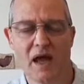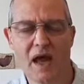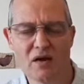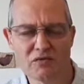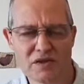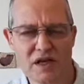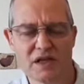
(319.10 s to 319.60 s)

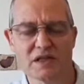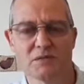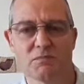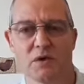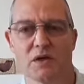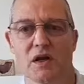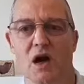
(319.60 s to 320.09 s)
How
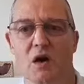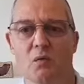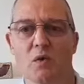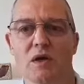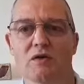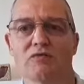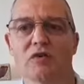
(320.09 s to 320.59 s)
desperate are
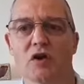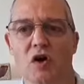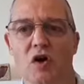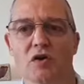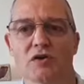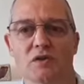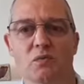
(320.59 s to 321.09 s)
we for
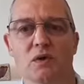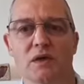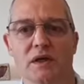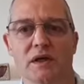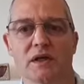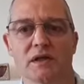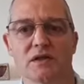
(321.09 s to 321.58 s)
God to
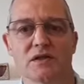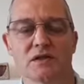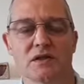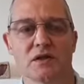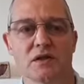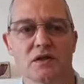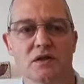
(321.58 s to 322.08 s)
work in us
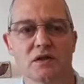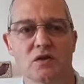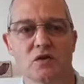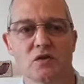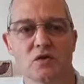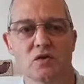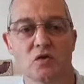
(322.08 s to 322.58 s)

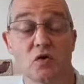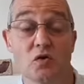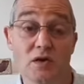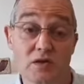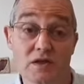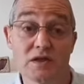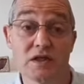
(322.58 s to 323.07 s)
or
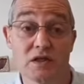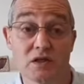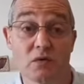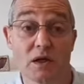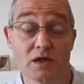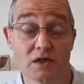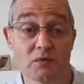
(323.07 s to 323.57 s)
in the
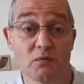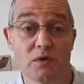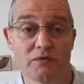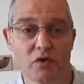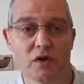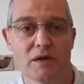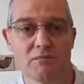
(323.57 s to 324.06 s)
situation
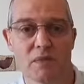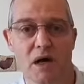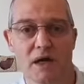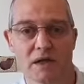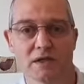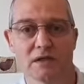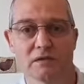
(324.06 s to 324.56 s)
we've got in
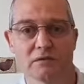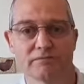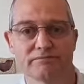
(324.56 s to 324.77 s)
mind?